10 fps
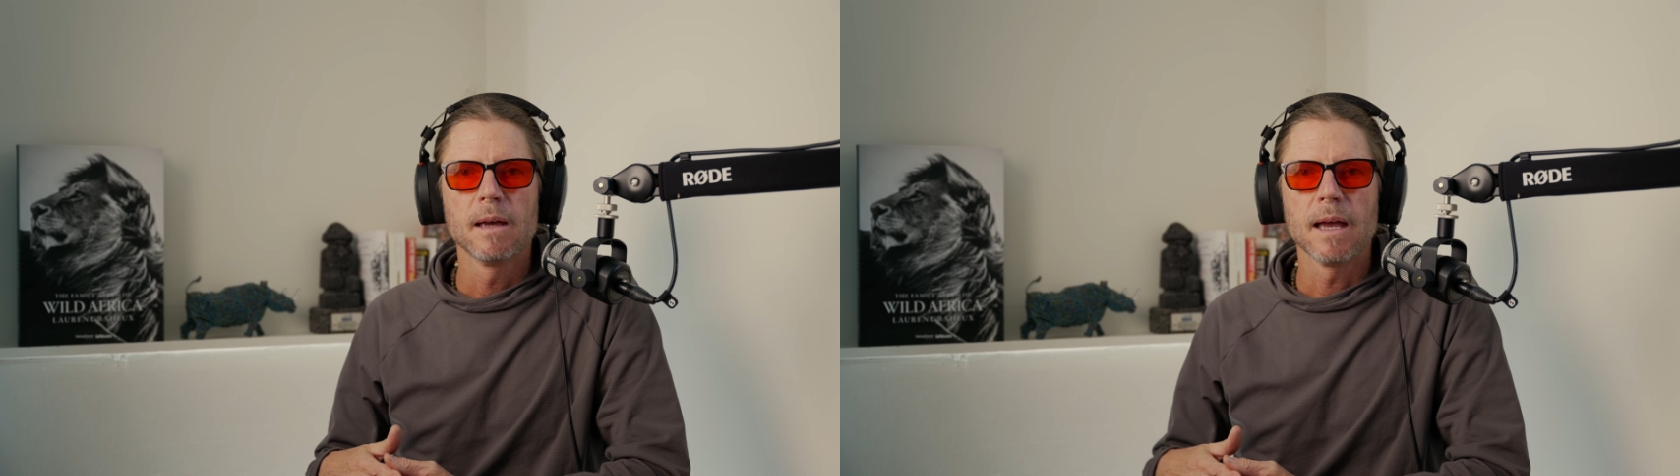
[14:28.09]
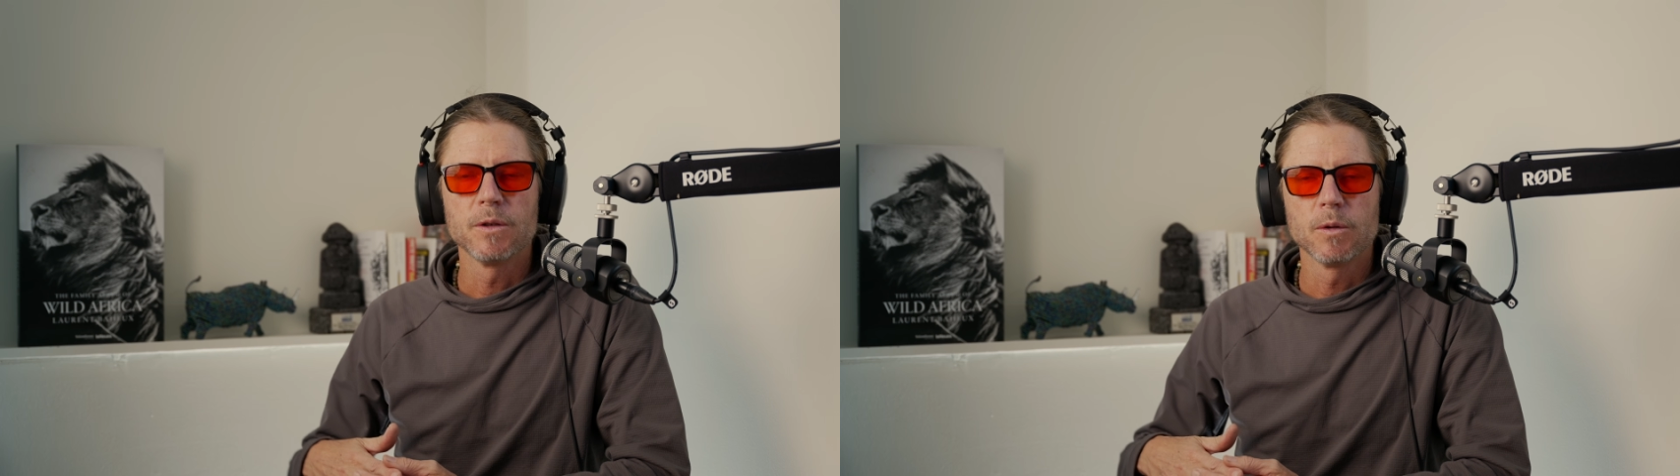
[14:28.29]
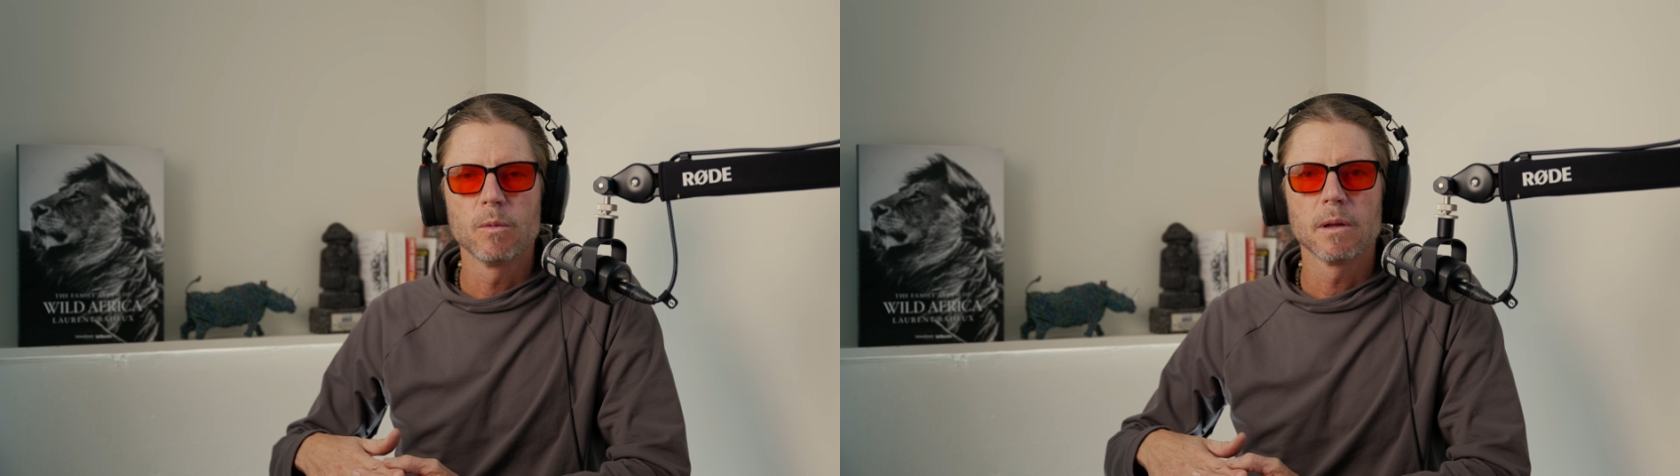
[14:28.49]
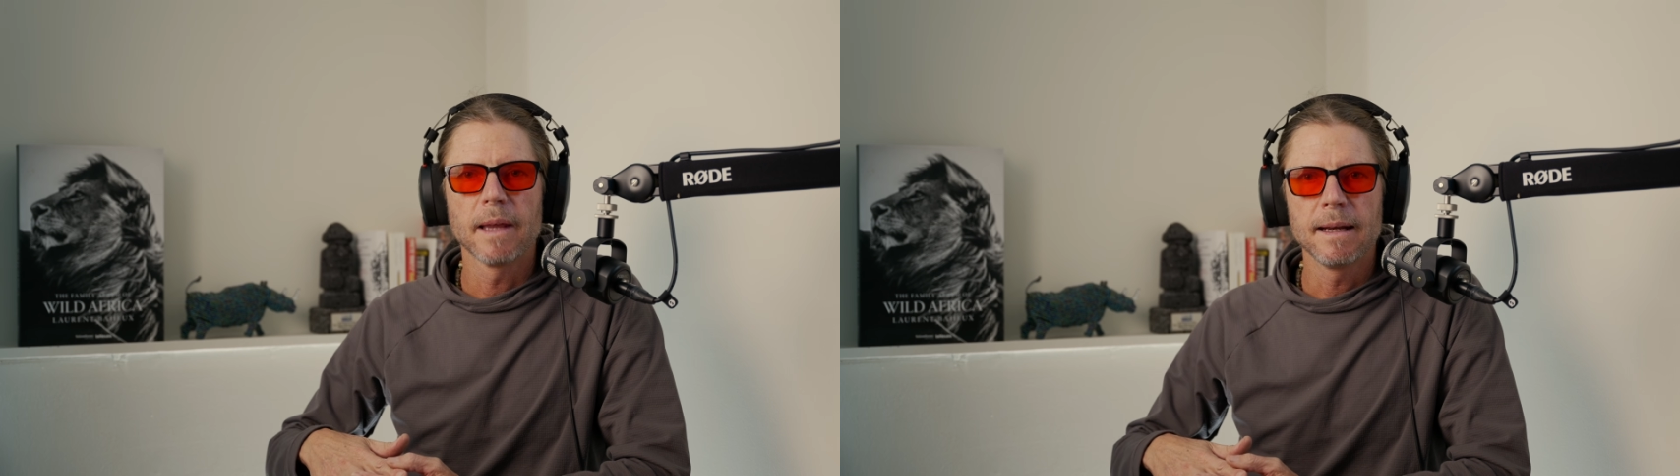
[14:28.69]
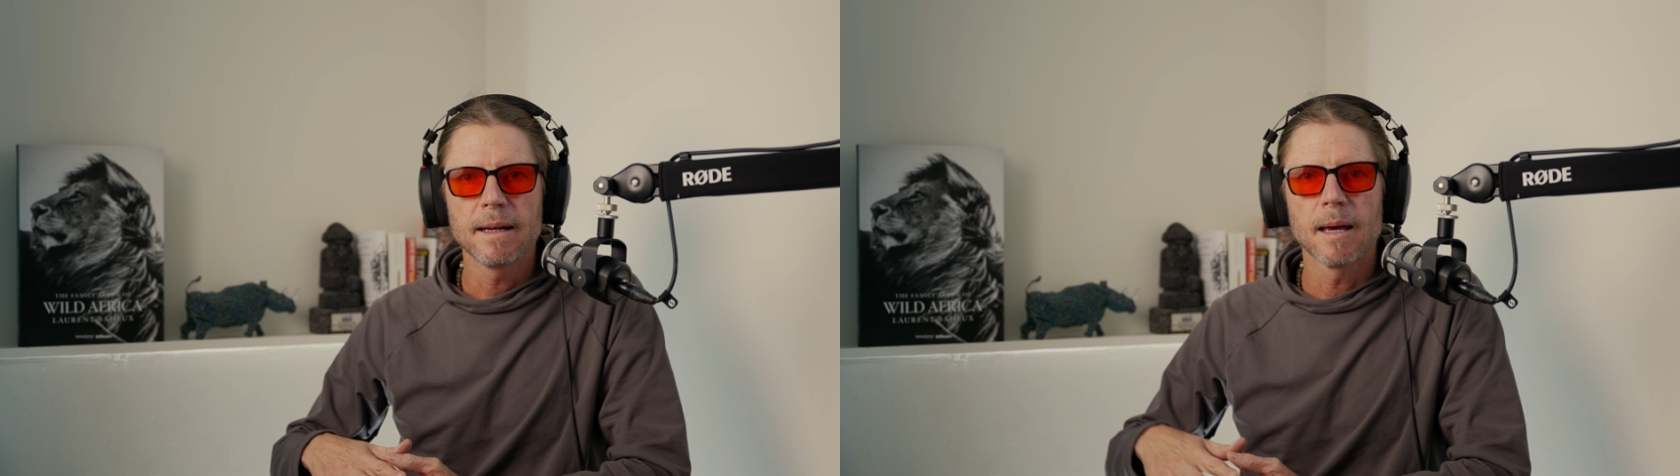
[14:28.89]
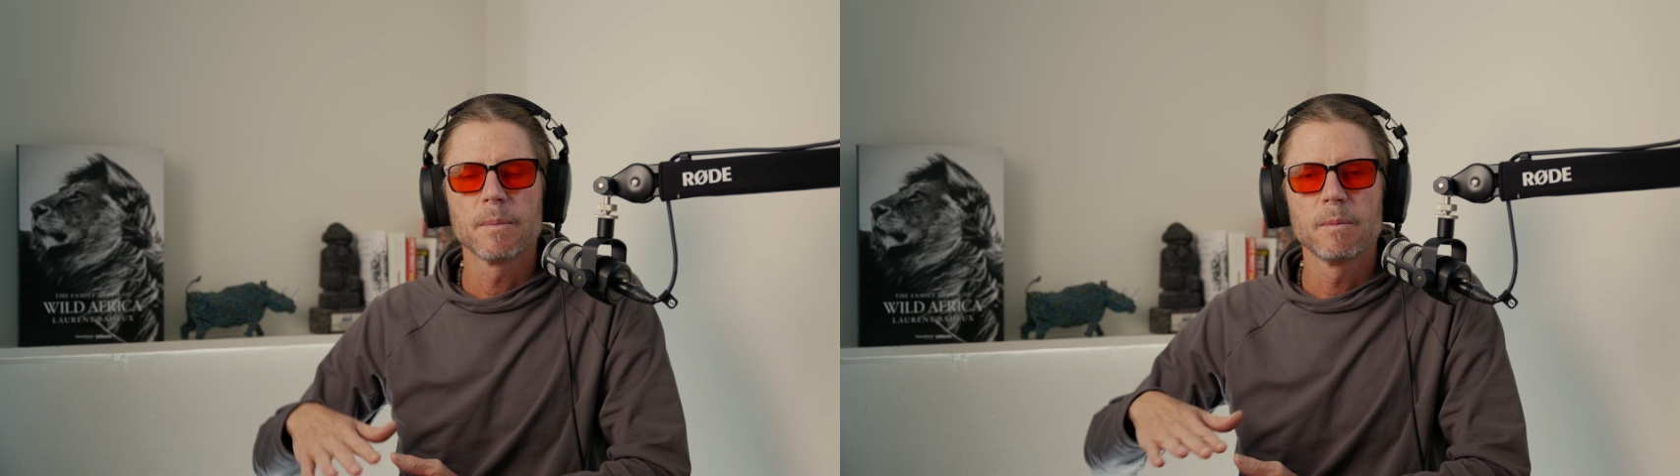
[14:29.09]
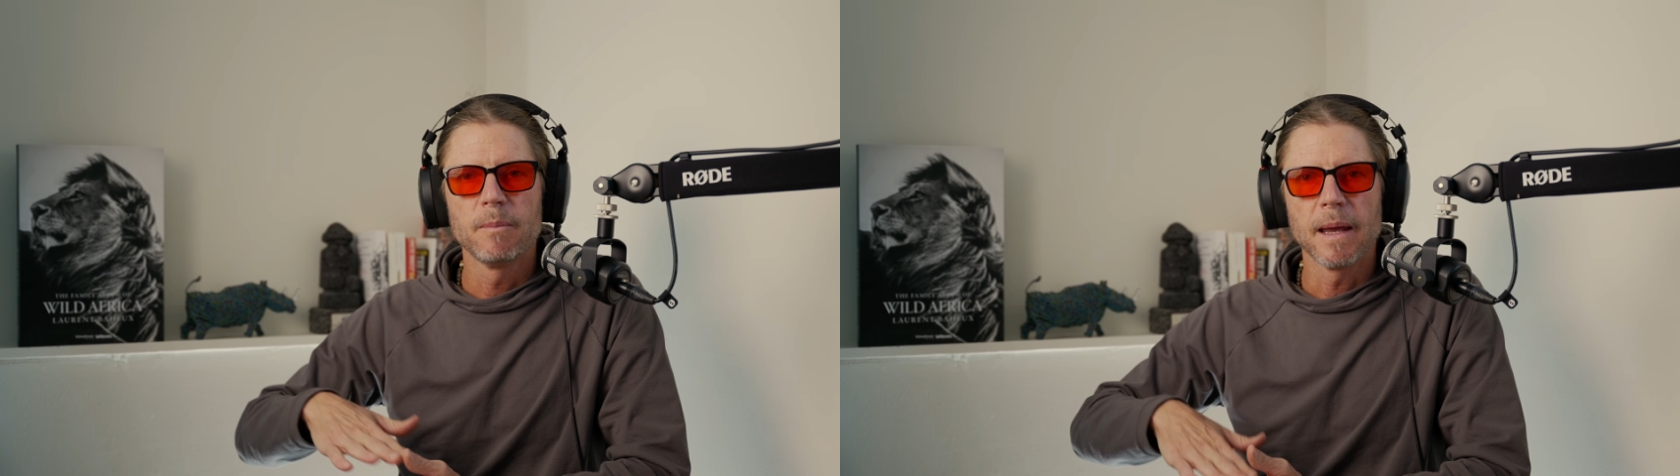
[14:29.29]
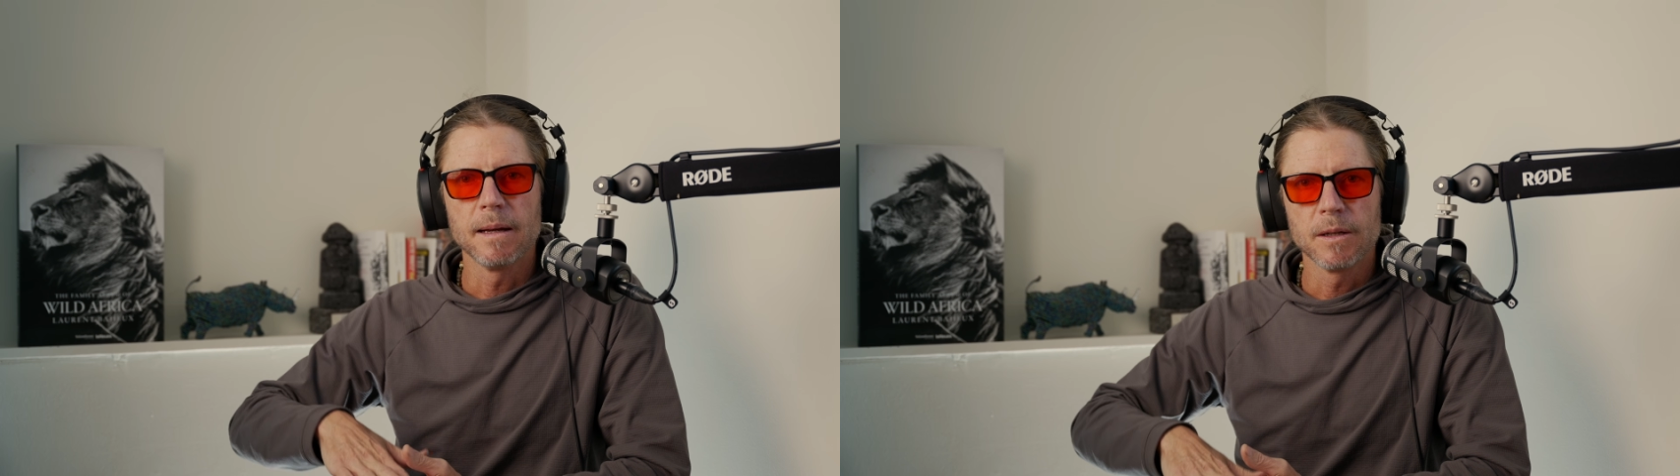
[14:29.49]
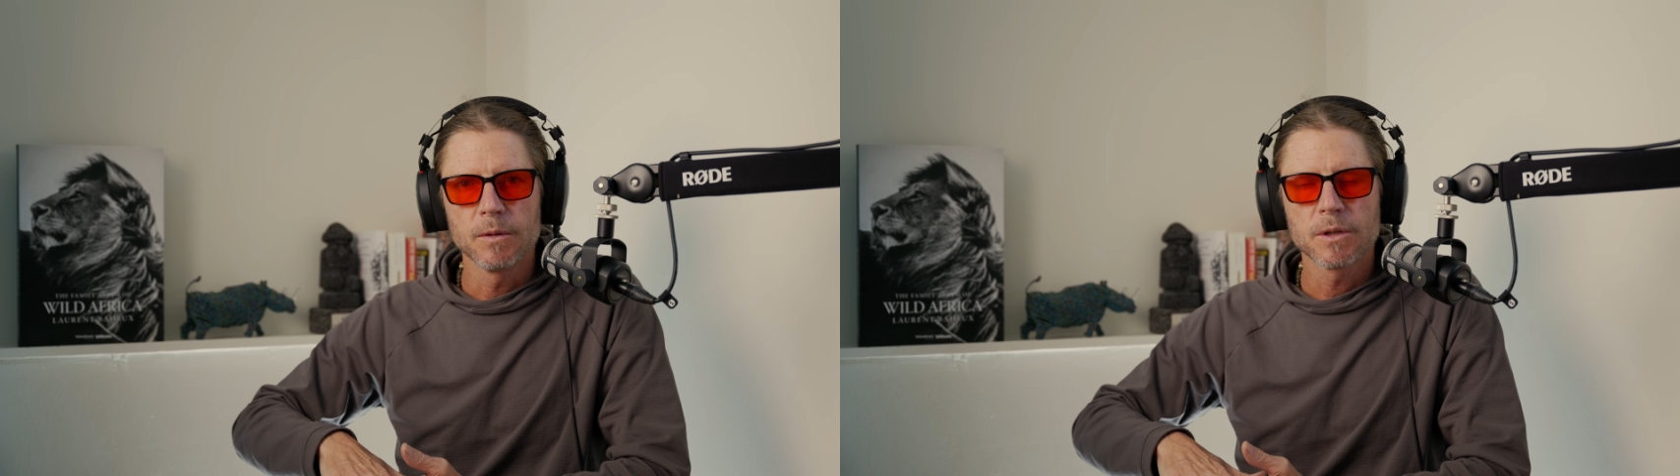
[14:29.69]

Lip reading: and you will end up bending